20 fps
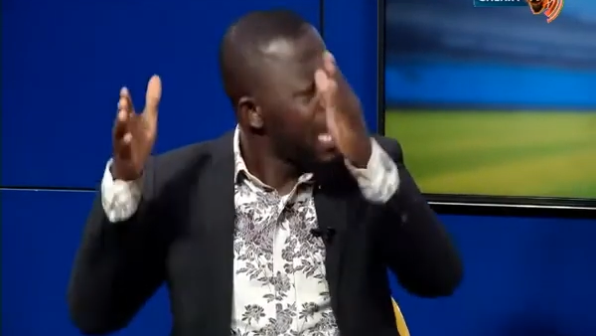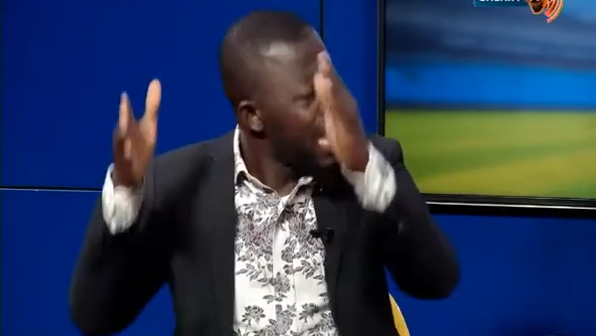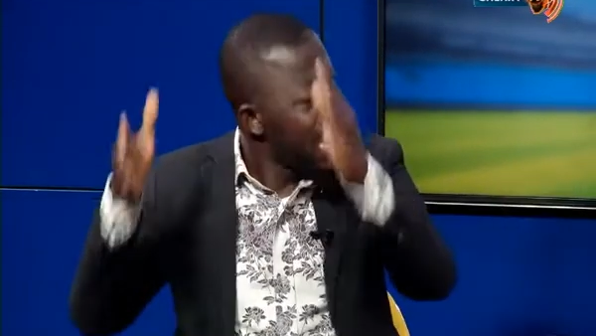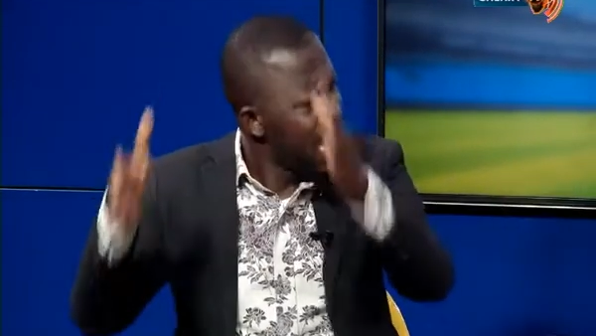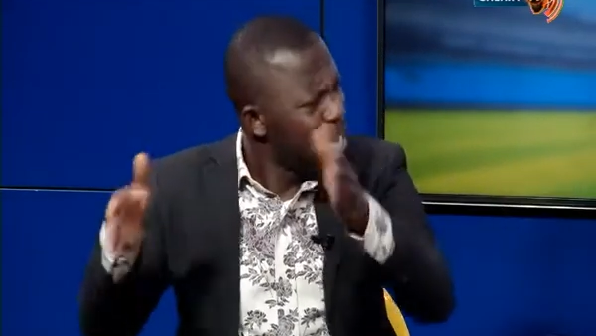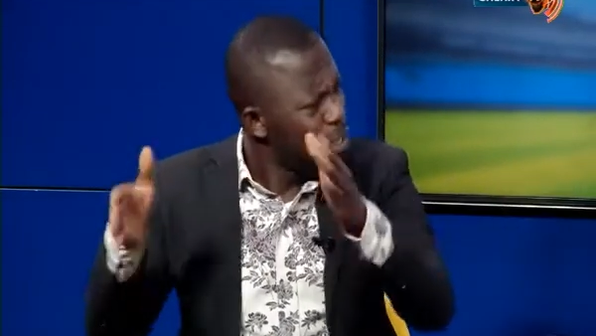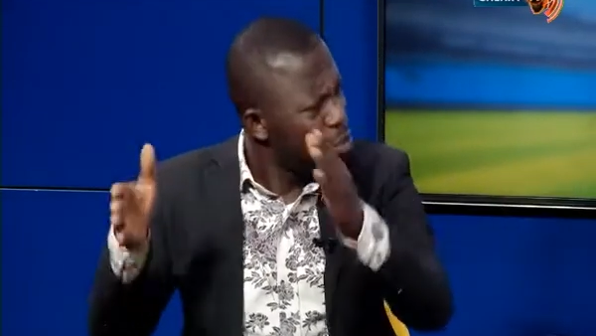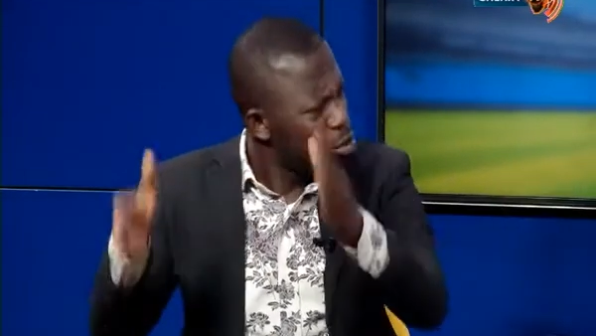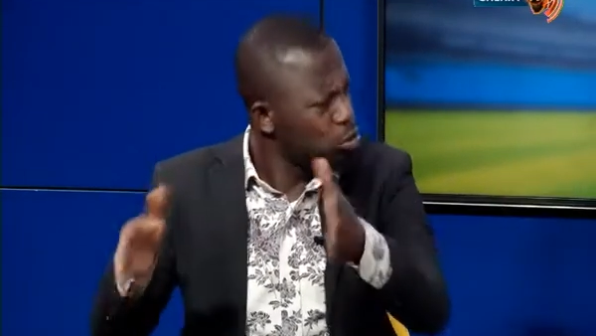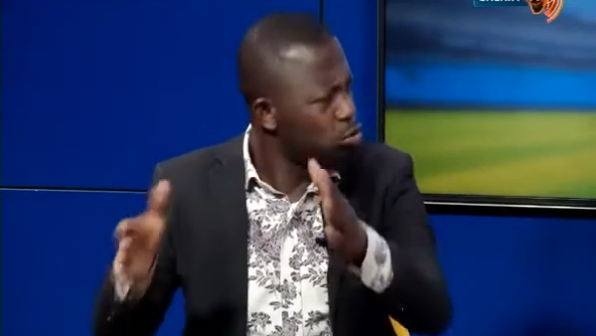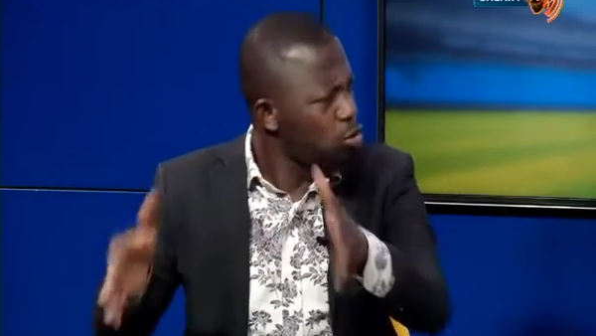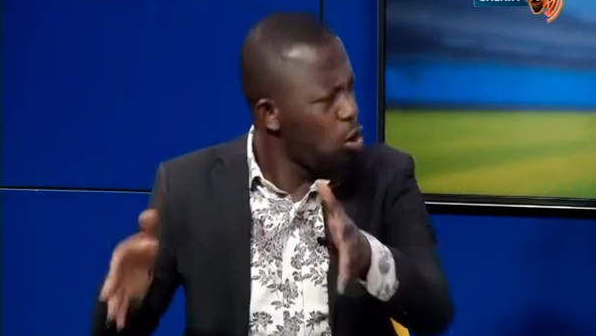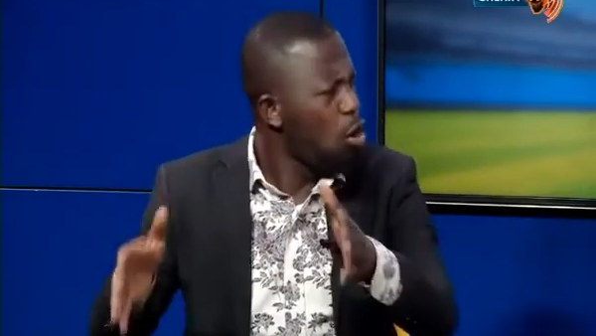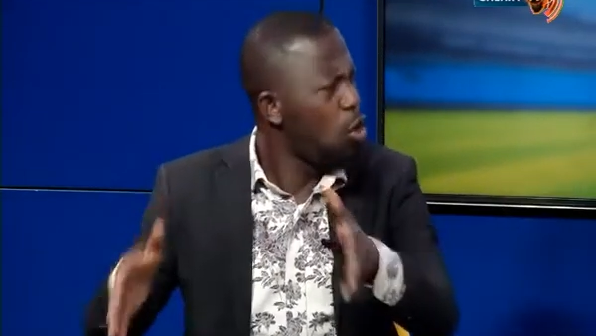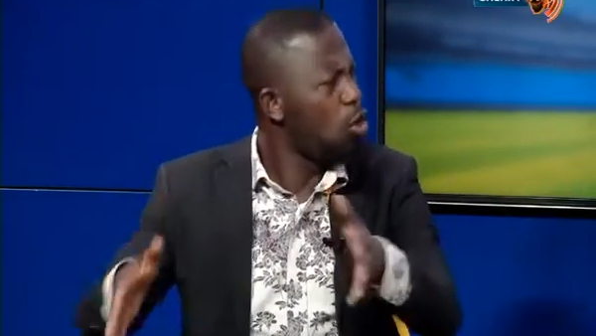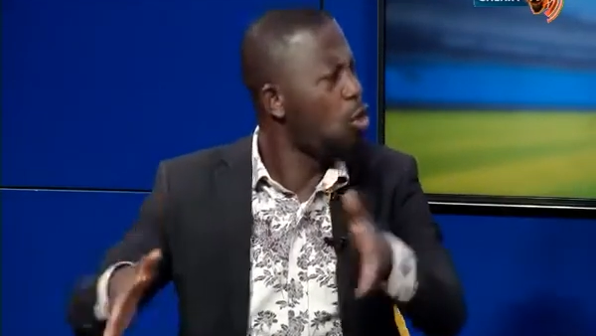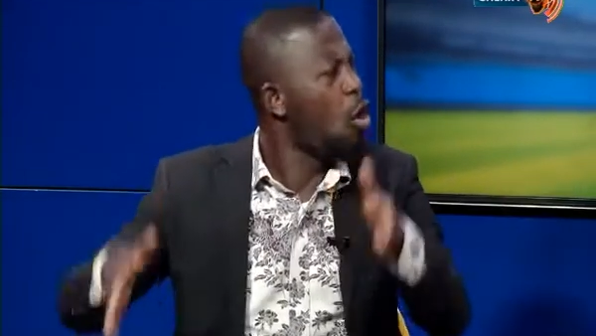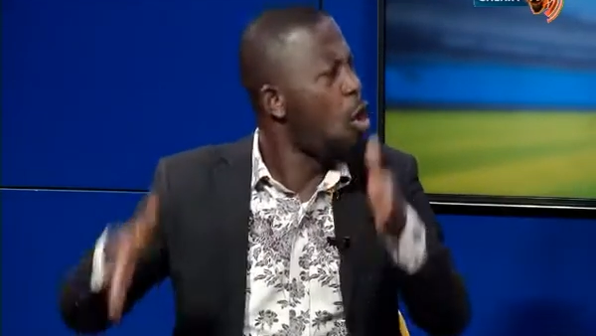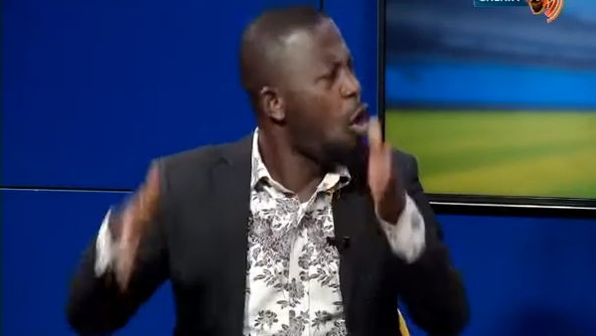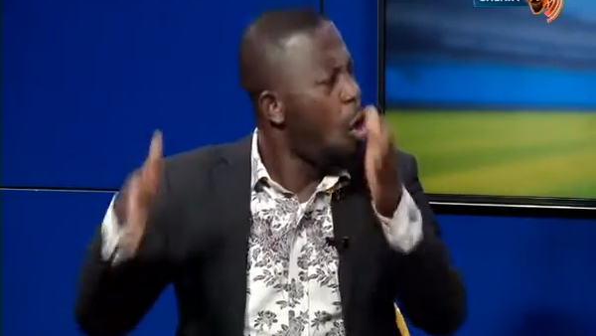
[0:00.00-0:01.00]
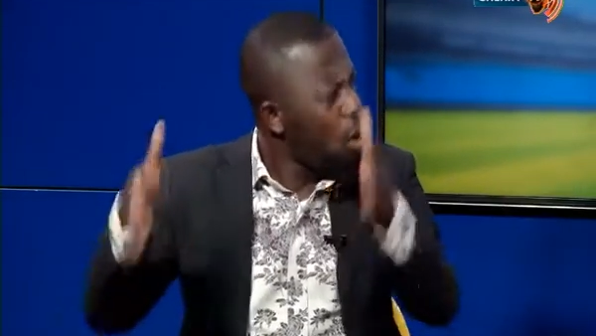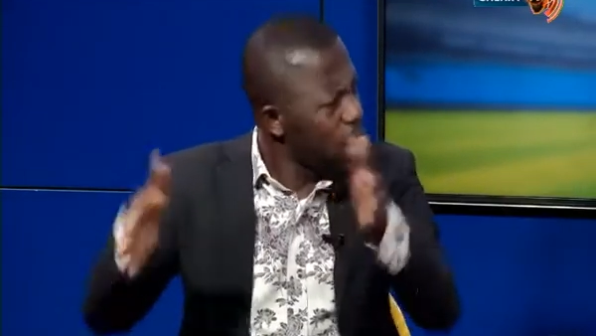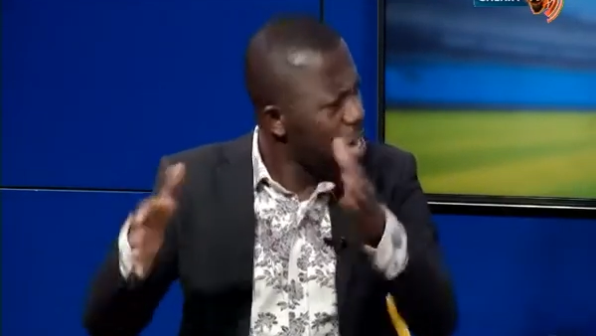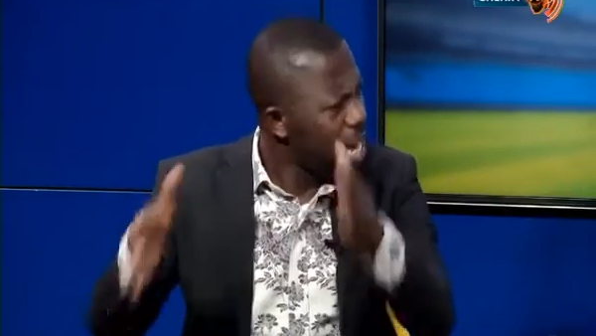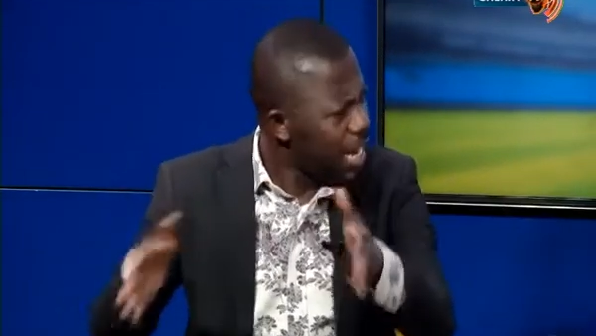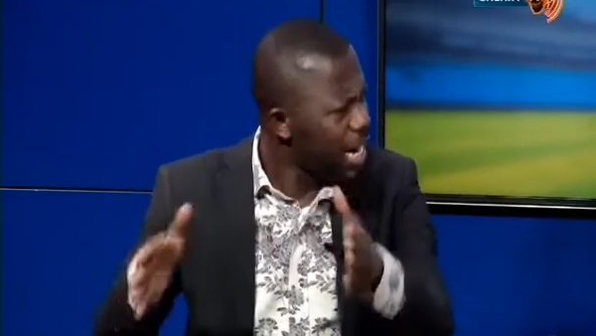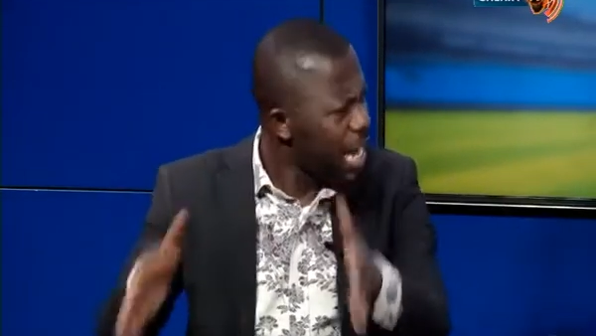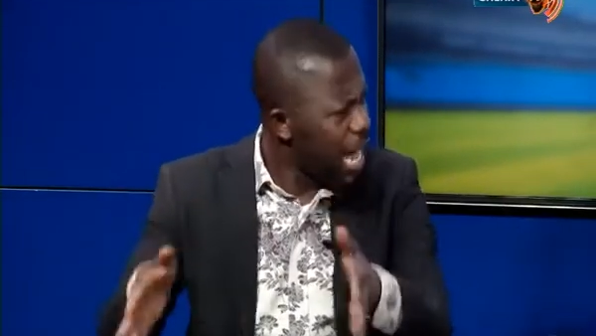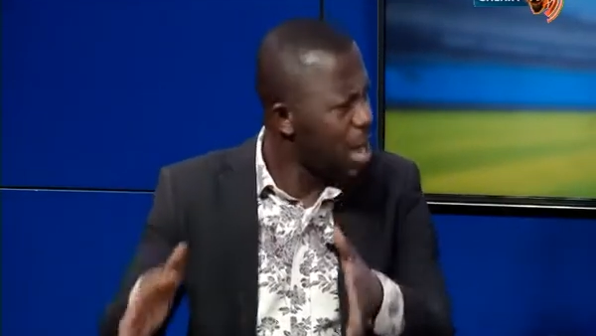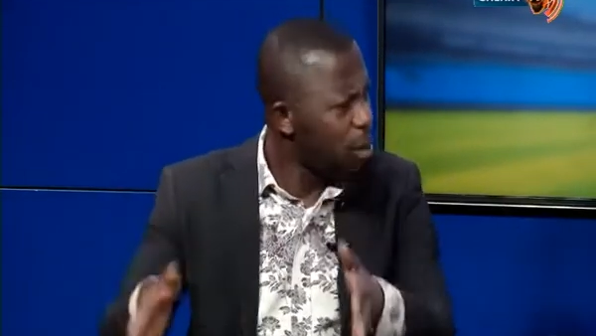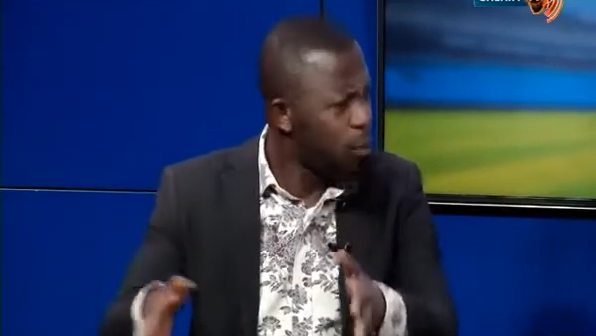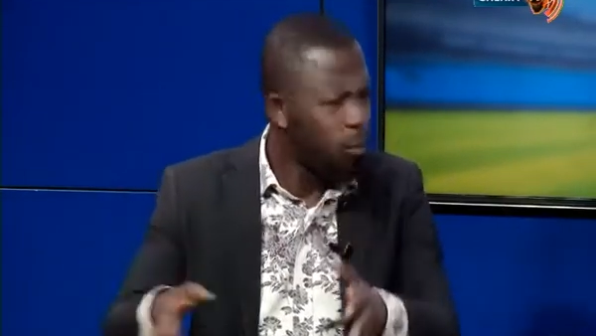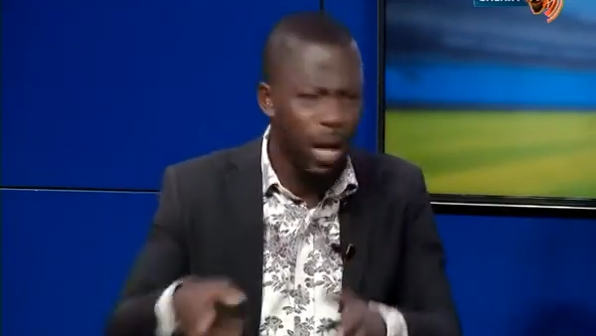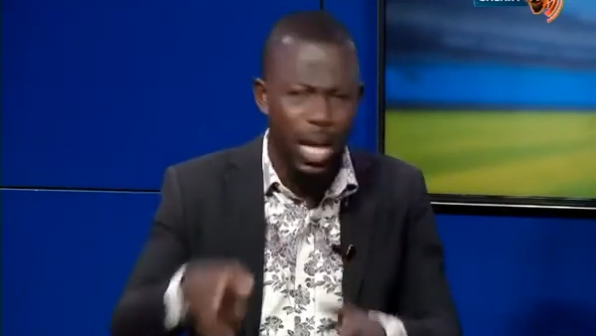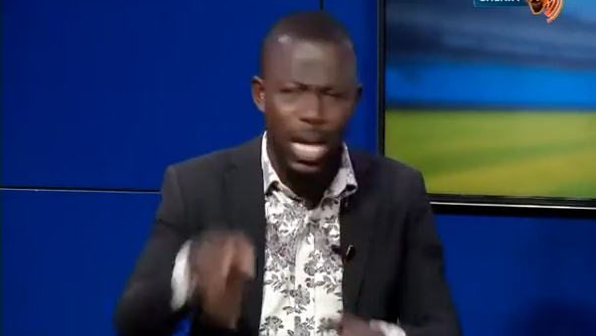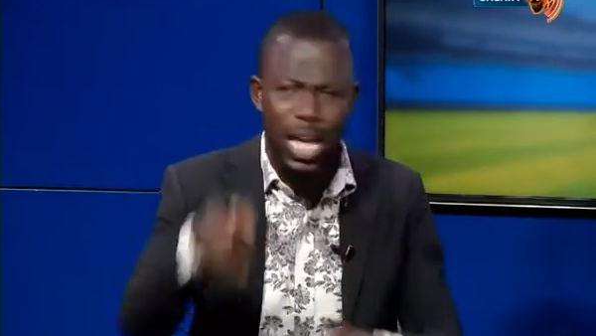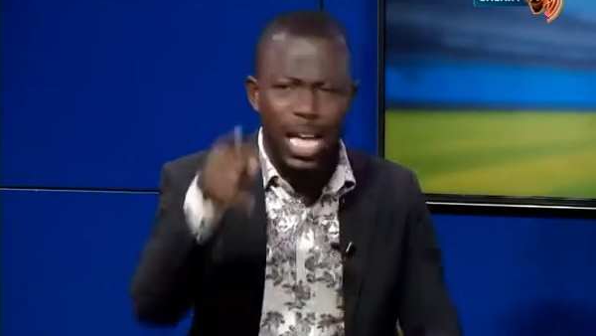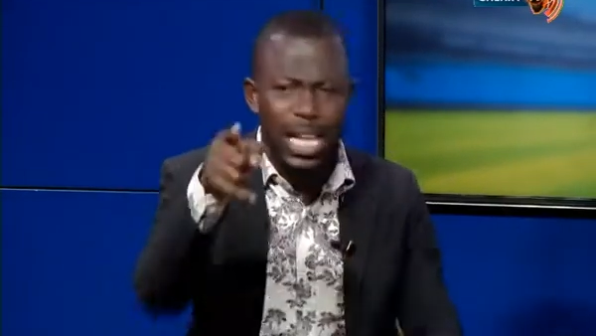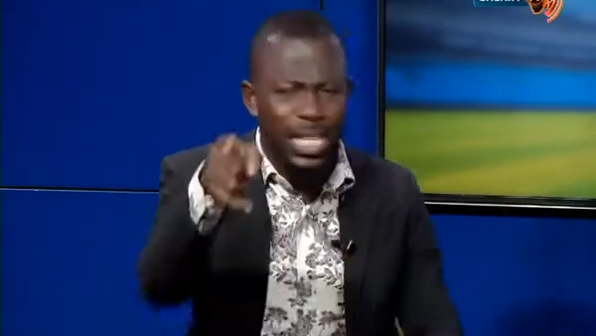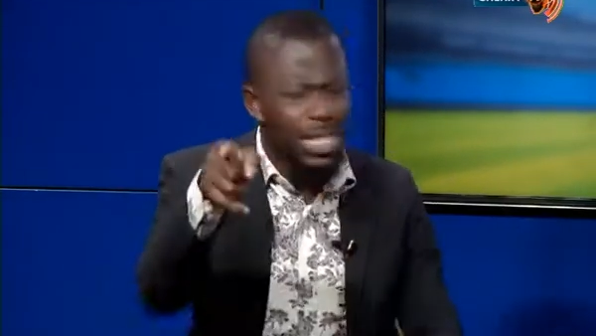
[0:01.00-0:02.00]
a truck on an highway?